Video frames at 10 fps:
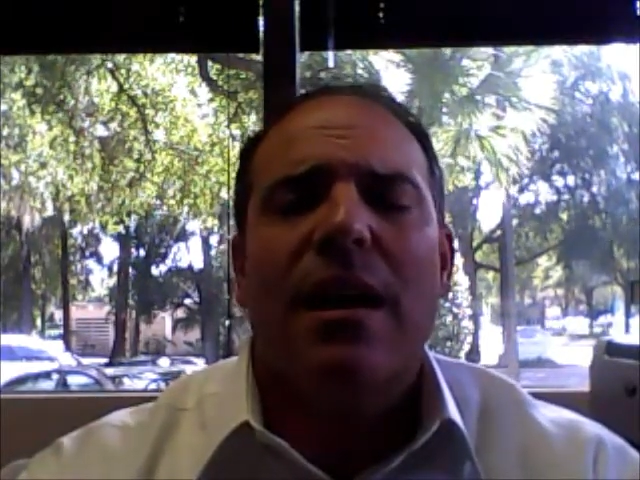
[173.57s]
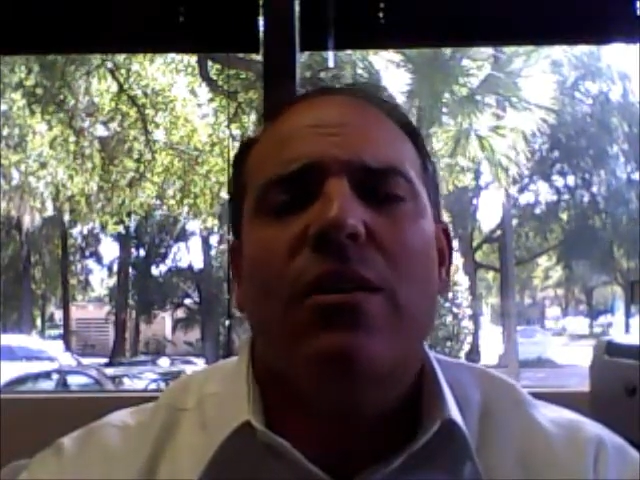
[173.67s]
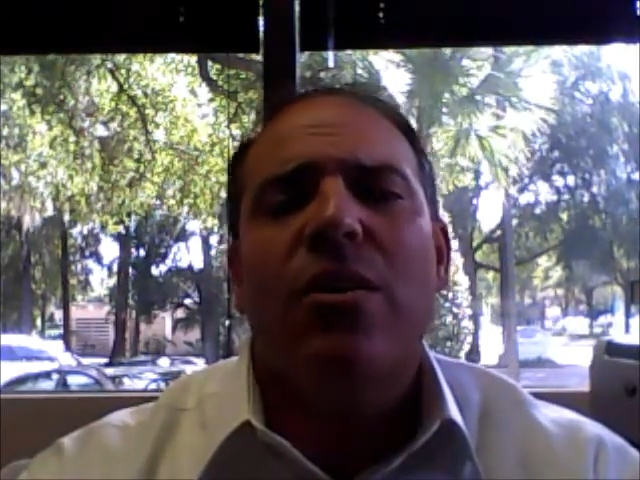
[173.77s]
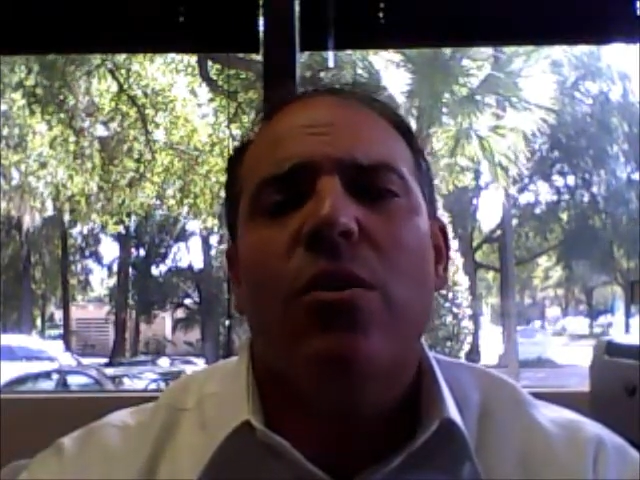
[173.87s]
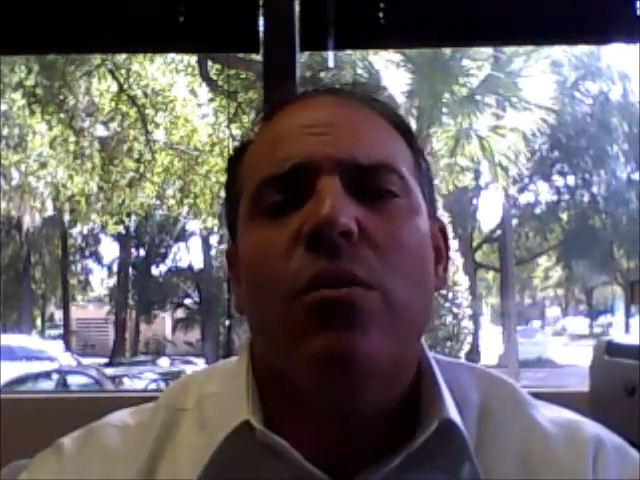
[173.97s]

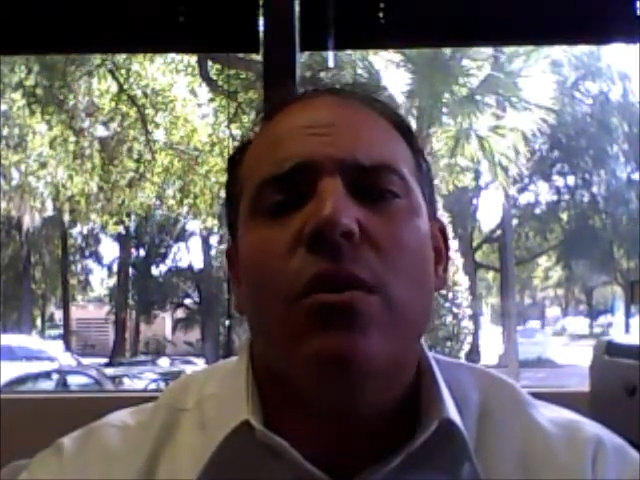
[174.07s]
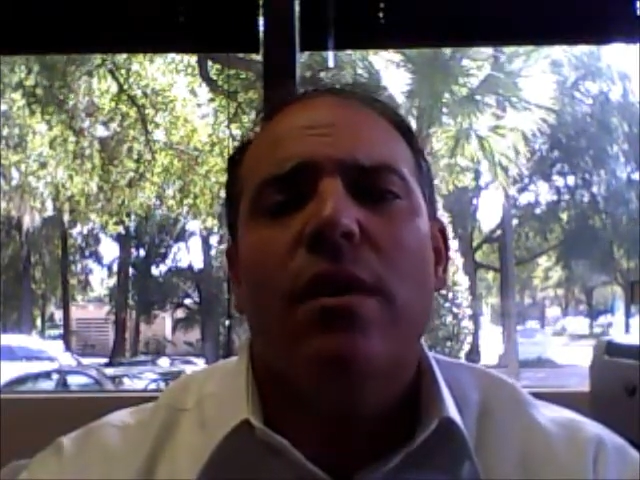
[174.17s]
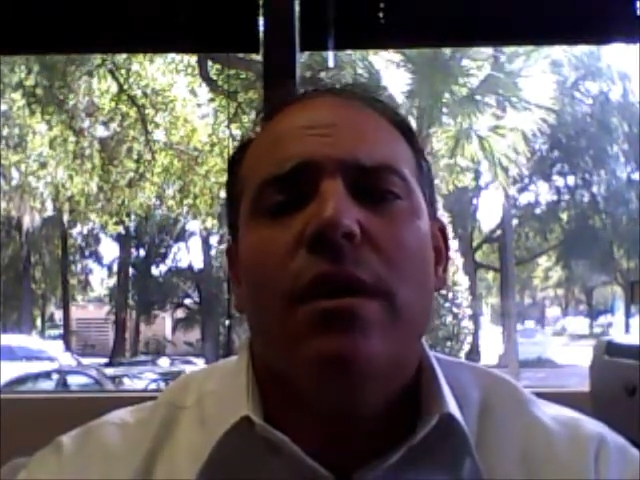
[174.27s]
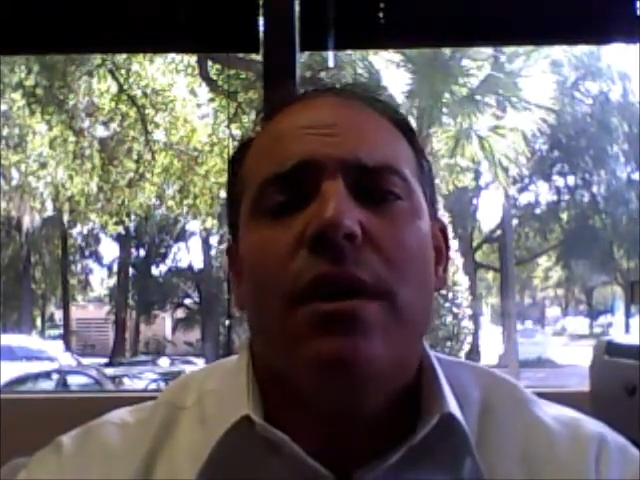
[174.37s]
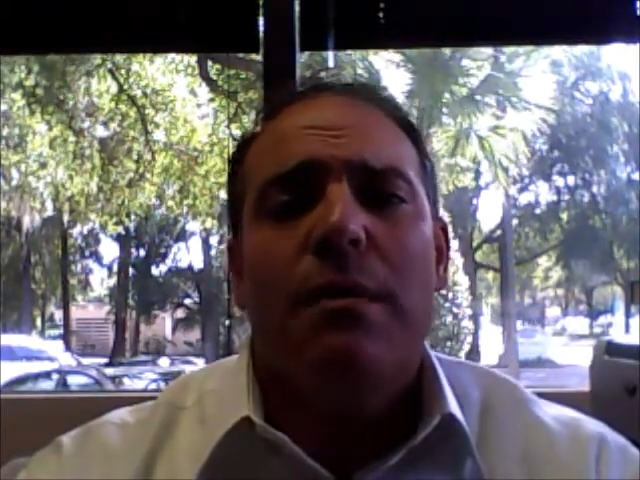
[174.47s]
how you
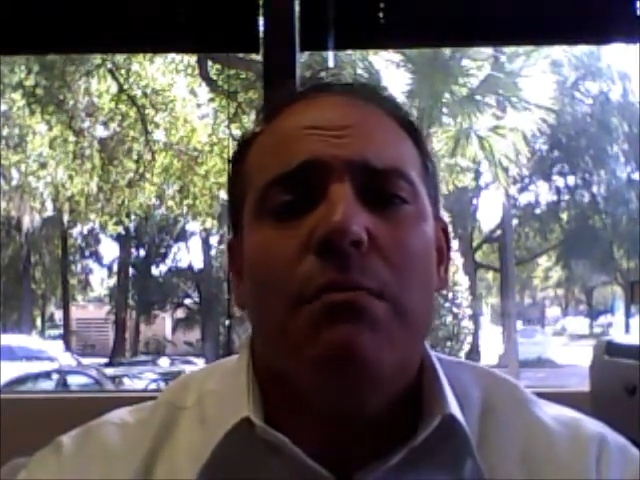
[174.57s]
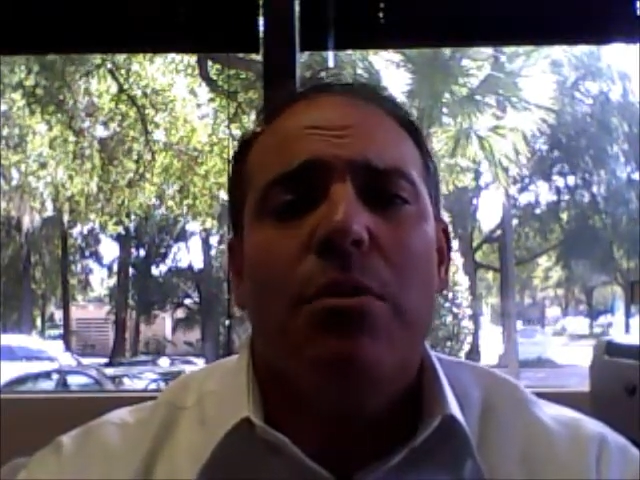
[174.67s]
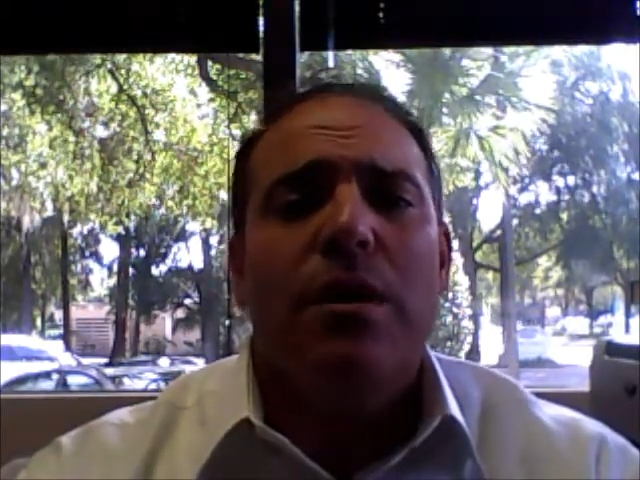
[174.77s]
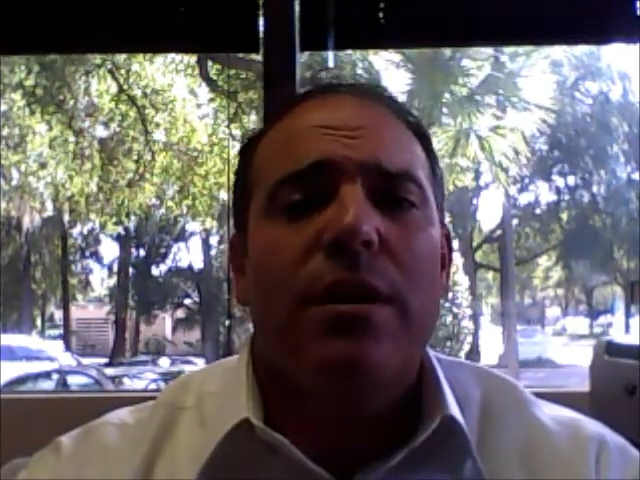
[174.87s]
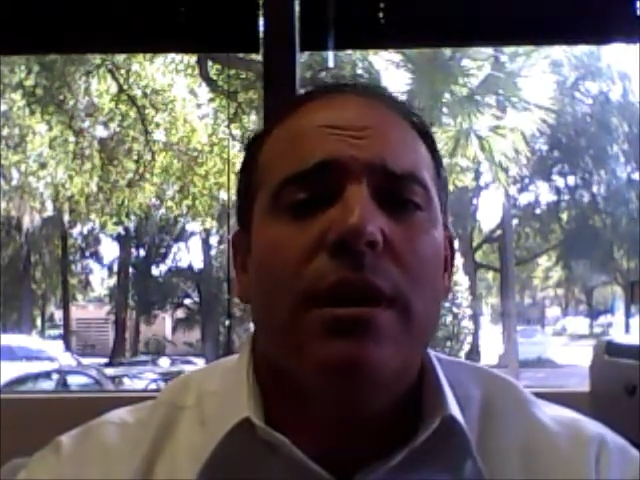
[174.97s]

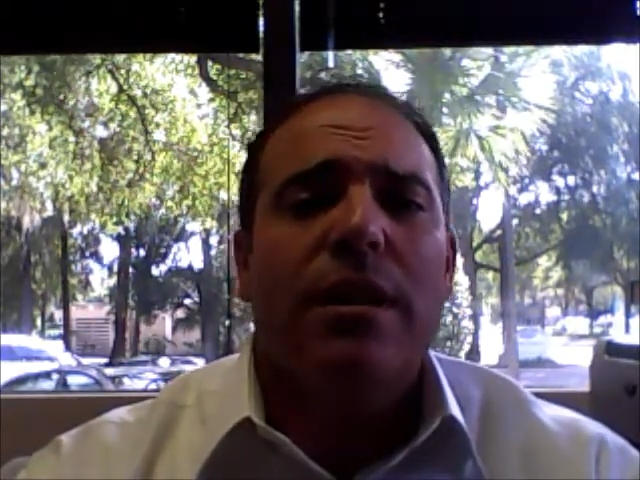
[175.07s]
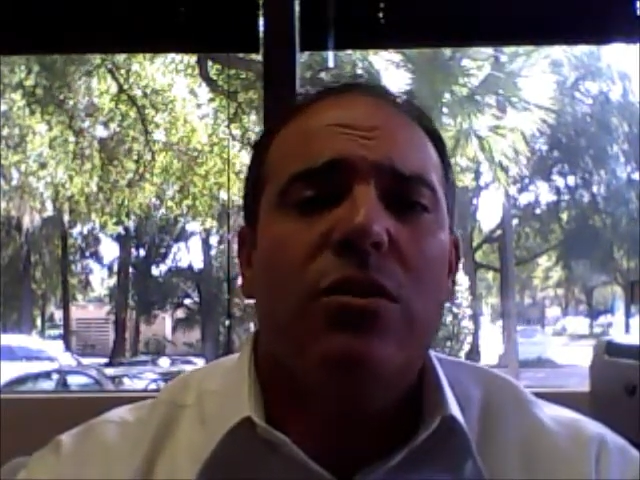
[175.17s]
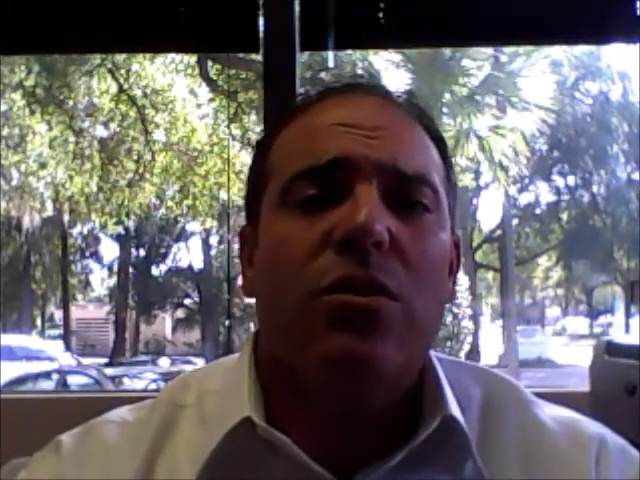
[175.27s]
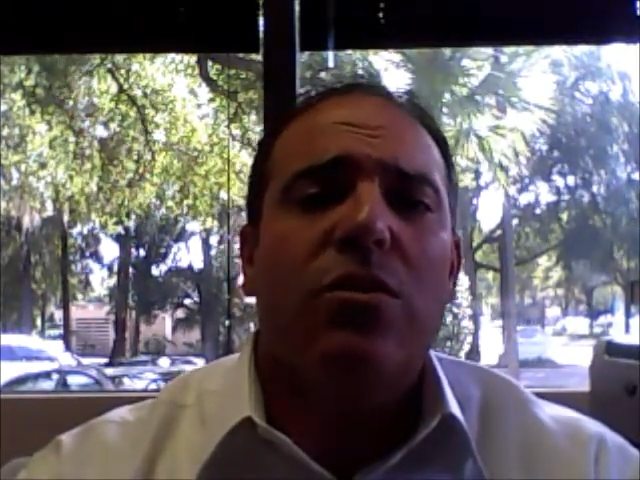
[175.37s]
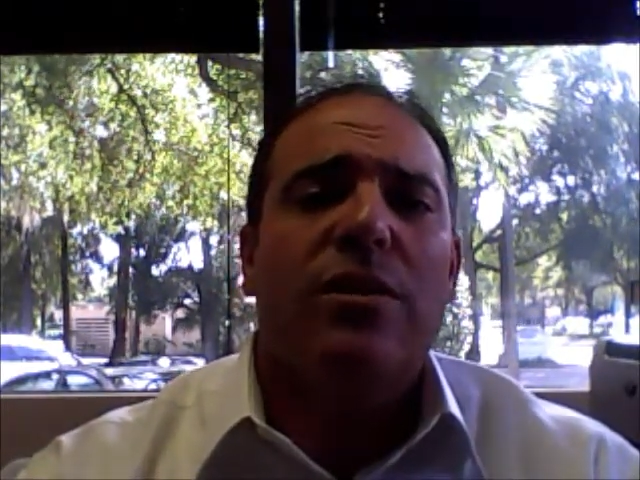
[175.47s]
input it
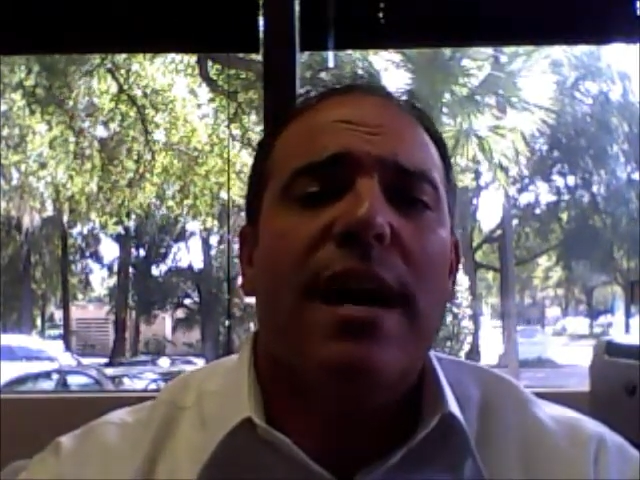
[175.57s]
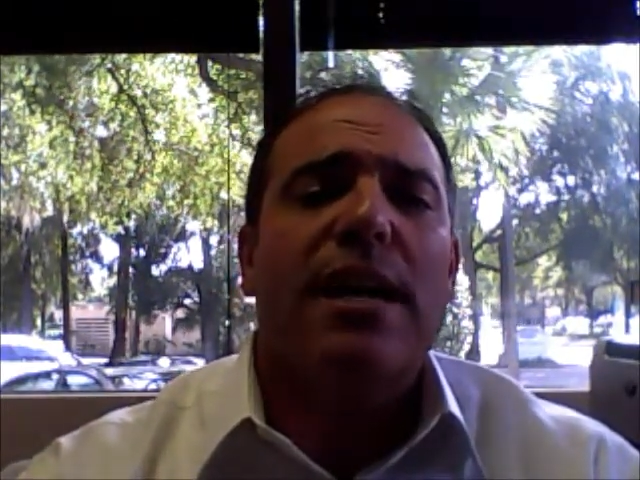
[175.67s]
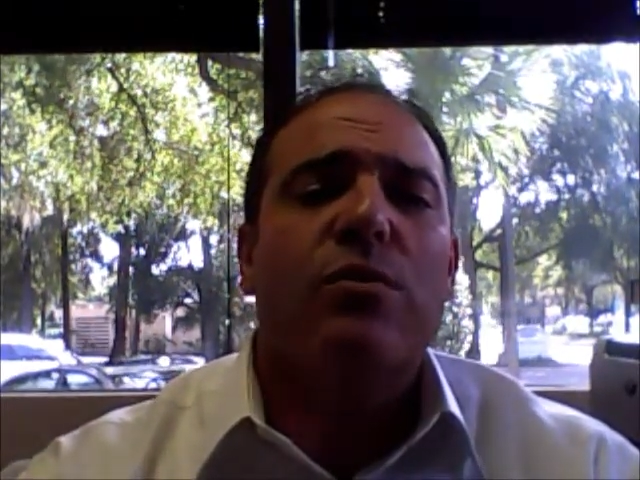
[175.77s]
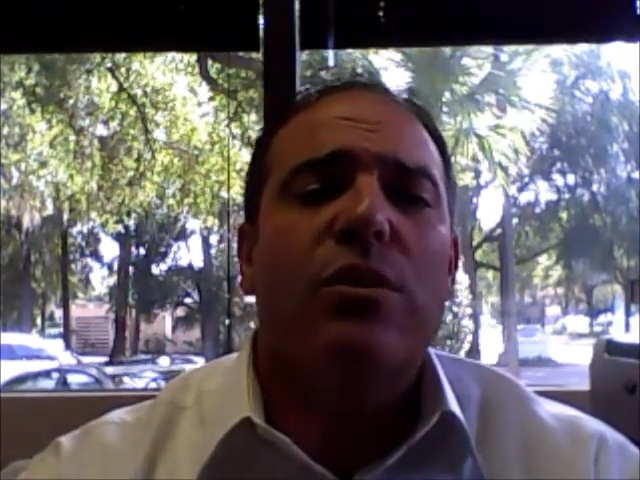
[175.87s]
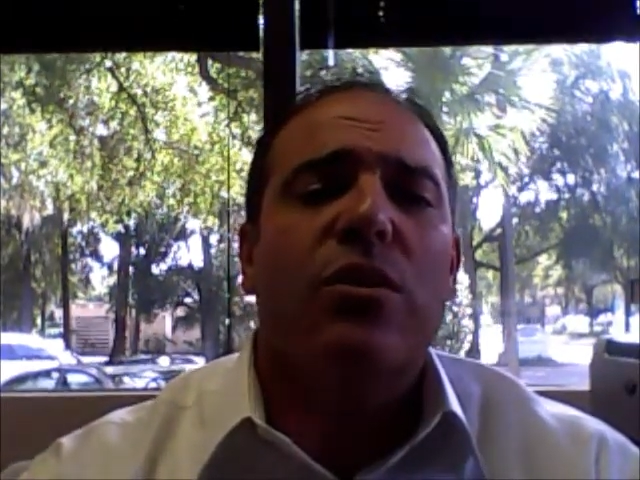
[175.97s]
into your
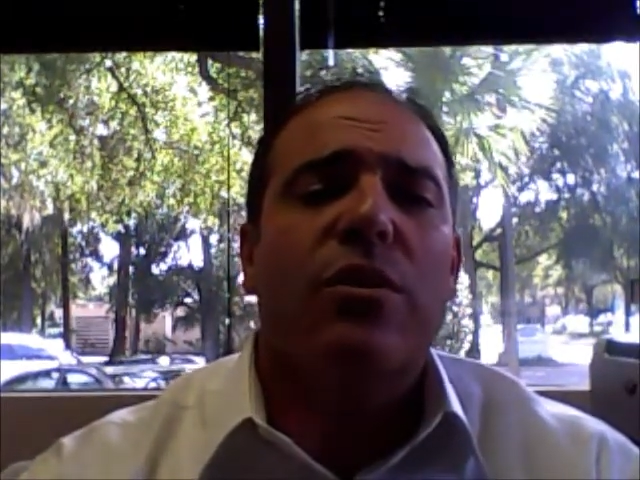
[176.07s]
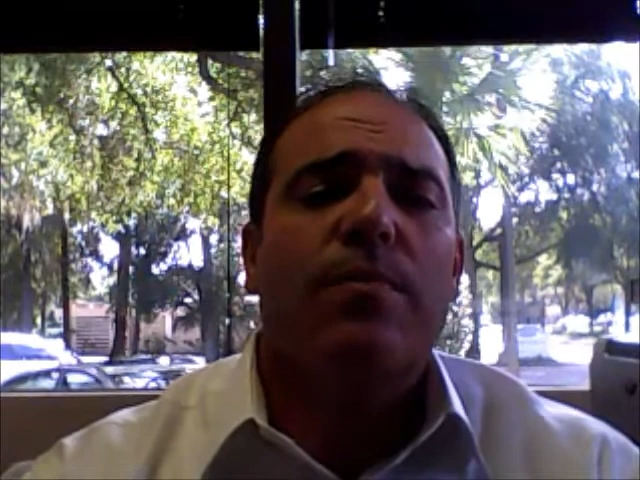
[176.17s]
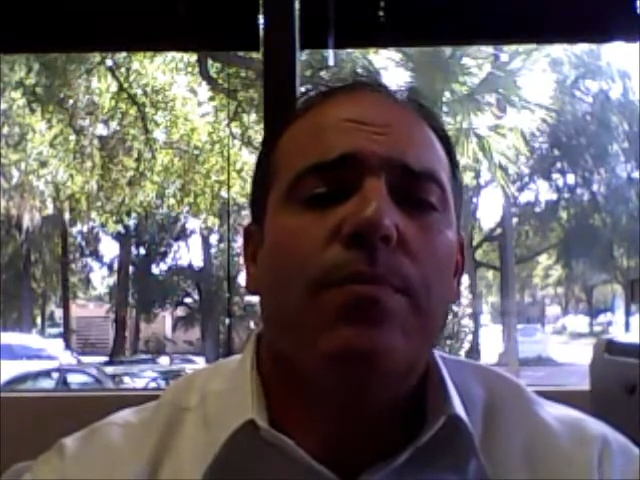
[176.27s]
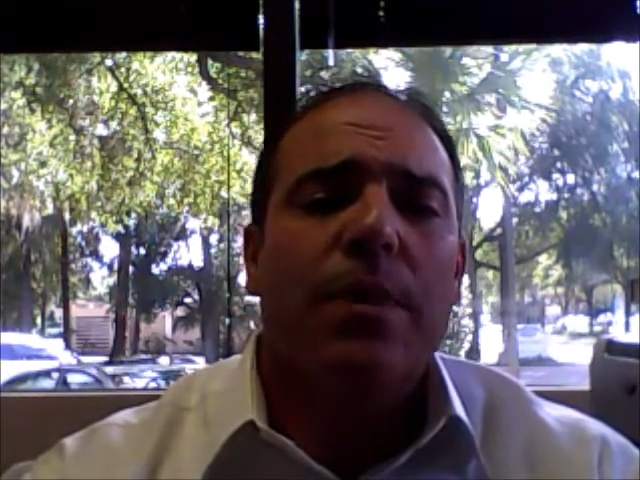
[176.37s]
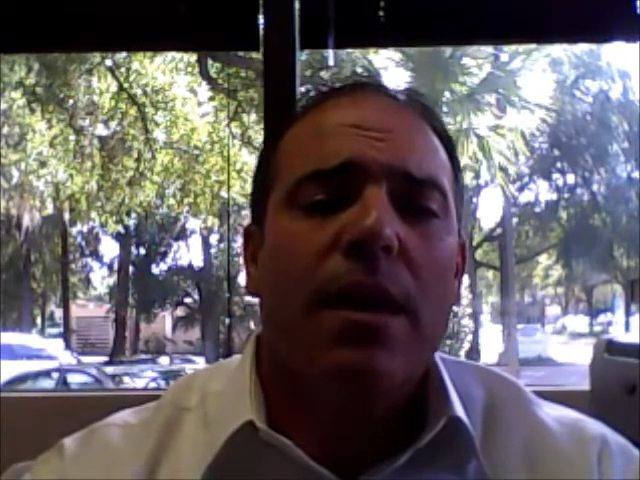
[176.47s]
tax
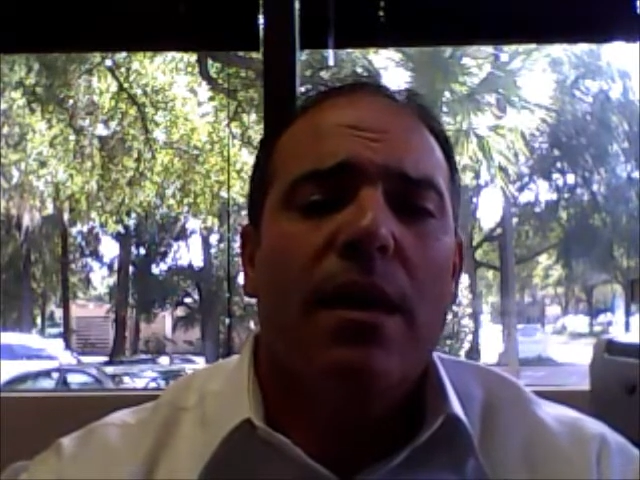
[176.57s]
return.